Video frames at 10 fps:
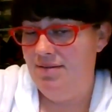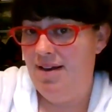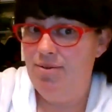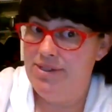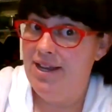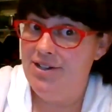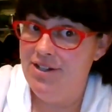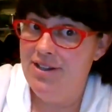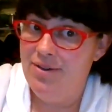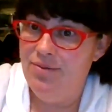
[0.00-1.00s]
I was
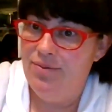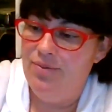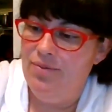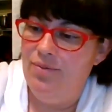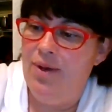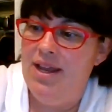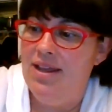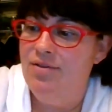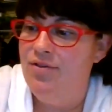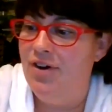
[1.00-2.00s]
actually
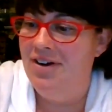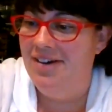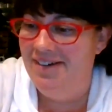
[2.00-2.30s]
waiting for